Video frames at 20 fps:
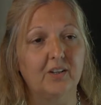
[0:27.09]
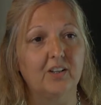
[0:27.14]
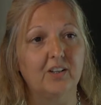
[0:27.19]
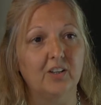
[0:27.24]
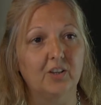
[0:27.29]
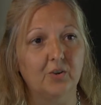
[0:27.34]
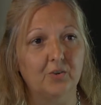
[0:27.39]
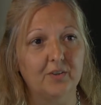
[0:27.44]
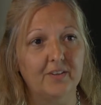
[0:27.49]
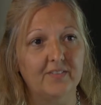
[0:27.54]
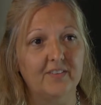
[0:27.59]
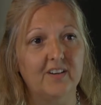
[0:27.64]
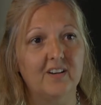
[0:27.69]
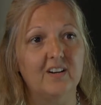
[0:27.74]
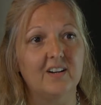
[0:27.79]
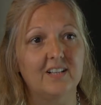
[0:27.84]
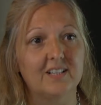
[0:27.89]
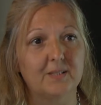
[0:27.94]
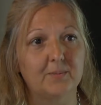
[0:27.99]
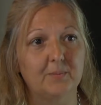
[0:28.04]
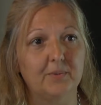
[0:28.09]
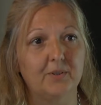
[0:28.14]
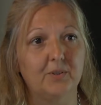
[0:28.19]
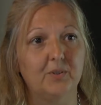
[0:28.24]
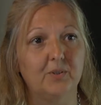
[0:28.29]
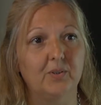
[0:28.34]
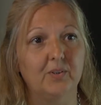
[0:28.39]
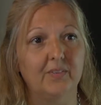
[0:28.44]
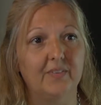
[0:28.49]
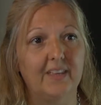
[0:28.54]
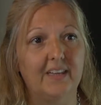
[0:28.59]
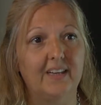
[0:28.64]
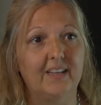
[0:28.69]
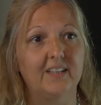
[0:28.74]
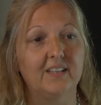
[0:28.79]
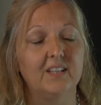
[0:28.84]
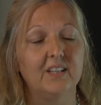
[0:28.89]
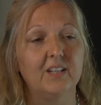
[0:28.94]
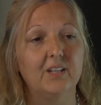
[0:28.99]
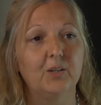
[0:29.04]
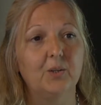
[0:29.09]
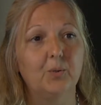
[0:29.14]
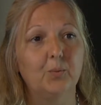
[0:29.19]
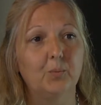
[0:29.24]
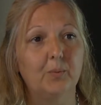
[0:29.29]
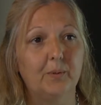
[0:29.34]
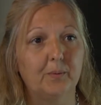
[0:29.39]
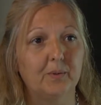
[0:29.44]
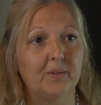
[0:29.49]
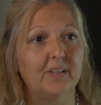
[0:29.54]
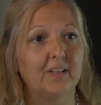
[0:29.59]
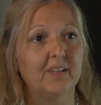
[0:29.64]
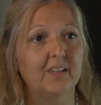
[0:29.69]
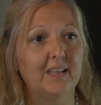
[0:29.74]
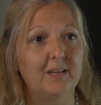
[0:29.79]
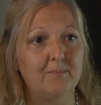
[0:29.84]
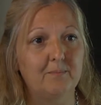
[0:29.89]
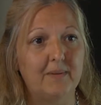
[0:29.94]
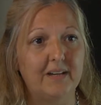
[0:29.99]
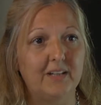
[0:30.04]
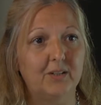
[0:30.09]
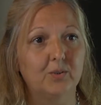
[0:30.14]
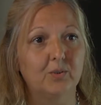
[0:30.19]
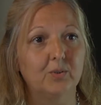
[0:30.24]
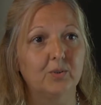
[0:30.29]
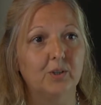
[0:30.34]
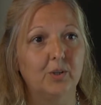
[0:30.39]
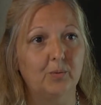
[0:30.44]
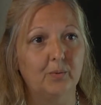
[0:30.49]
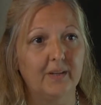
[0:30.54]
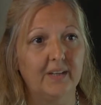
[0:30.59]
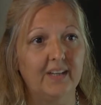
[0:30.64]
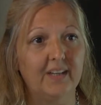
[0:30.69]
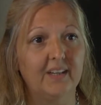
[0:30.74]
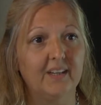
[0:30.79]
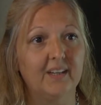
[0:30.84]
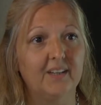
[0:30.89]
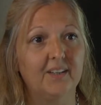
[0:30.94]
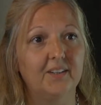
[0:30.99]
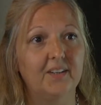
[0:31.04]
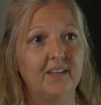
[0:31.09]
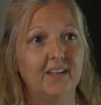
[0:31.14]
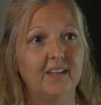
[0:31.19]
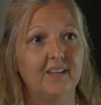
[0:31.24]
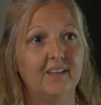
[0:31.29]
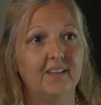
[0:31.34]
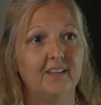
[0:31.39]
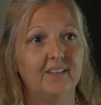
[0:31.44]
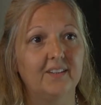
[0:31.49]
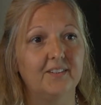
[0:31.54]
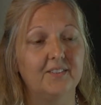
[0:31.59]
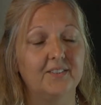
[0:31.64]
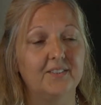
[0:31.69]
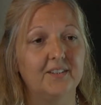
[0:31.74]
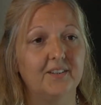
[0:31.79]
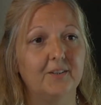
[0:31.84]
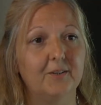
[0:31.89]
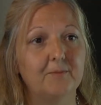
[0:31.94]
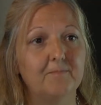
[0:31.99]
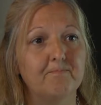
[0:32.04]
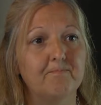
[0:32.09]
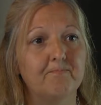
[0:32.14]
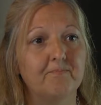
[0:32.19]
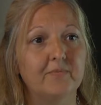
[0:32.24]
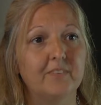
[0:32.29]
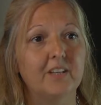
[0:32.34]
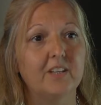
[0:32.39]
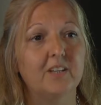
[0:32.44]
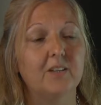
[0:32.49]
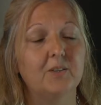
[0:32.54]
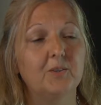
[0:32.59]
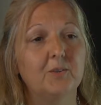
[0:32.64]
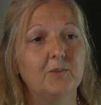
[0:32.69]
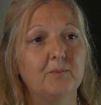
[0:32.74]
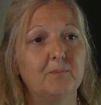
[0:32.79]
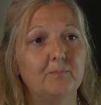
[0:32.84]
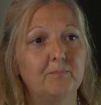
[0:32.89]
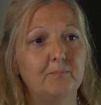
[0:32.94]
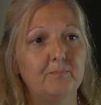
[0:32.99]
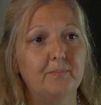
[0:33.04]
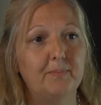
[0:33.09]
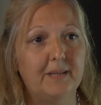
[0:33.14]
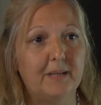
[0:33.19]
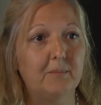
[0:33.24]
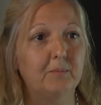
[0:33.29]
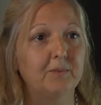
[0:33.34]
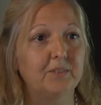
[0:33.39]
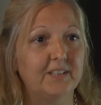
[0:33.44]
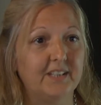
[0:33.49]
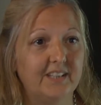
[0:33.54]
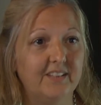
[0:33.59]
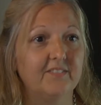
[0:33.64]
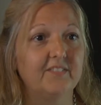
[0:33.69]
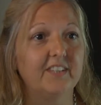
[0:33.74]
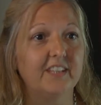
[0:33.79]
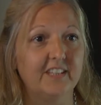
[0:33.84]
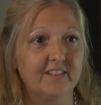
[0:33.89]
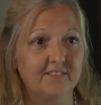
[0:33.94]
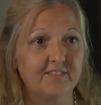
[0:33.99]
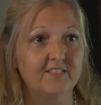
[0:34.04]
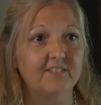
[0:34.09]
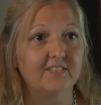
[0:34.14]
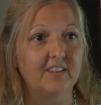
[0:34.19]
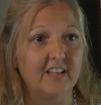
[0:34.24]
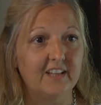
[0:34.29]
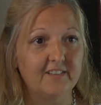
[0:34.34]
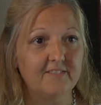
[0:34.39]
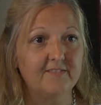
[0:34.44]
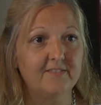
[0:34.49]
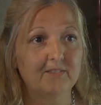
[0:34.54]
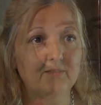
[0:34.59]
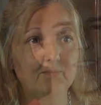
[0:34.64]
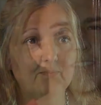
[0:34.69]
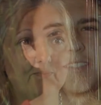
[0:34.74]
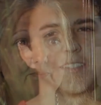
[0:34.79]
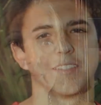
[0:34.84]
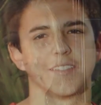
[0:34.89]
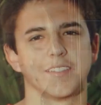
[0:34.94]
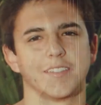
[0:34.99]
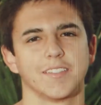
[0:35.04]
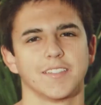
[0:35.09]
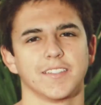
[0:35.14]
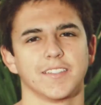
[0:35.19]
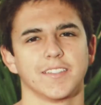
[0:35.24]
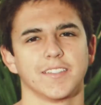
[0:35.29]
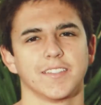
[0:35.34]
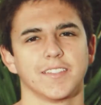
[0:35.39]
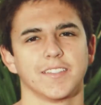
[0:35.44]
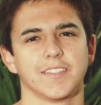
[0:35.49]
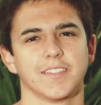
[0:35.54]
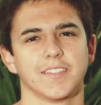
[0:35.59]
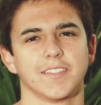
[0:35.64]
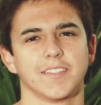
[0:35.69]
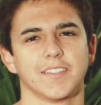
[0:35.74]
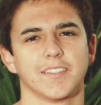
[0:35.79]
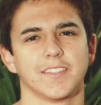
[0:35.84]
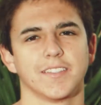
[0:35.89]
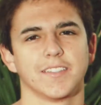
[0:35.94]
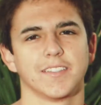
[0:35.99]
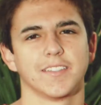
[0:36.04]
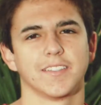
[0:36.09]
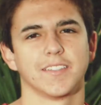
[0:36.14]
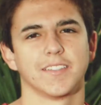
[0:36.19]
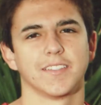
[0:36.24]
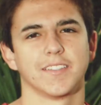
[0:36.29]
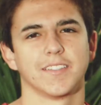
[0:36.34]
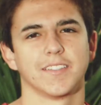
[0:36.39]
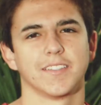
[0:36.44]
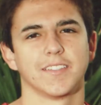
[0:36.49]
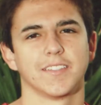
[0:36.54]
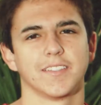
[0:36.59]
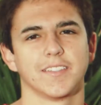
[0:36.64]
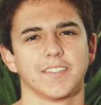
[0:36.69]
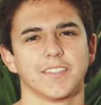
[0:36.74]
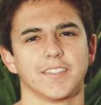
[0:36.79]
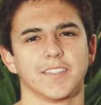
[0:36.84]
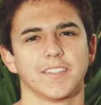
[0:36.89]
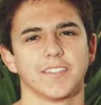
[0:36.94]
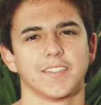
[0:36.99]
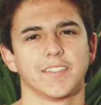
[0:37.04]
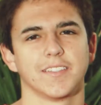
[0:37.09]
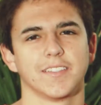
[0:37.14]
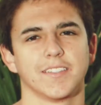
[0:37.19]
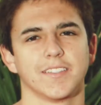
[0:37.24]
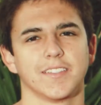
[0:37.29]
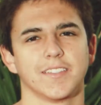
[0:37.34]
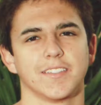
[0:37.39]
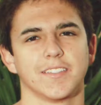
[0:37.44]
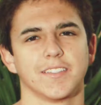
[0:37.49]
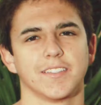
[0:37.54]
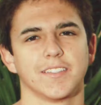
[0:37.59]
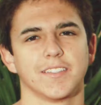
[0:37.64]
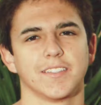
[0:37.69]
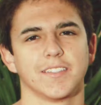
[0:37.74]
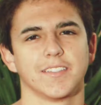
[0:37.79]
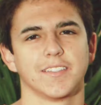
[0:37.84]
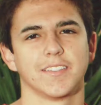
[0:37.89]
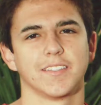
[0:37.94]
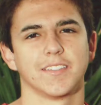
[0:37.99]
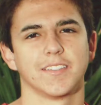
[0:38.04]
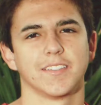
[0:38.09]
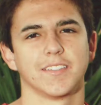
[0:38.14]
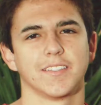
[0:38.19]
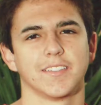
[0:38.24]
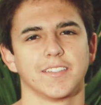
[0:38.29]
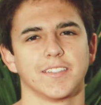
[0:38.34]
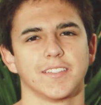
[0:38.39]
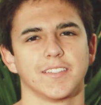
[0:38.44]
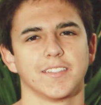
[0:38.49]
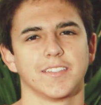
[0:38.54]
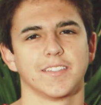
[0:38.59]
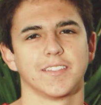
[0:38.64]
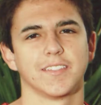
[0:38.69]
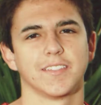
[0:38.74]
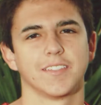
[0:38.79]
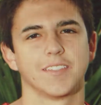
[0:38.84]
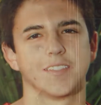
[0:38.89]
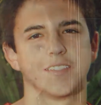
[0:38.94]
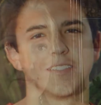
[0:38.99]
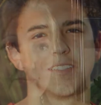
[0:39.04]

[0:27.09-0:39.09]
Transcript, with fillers: alerted the hospital that we were going to let Michael go ahead and um, be able to give the gift of life. With being an organ donor, he was able to save five lives.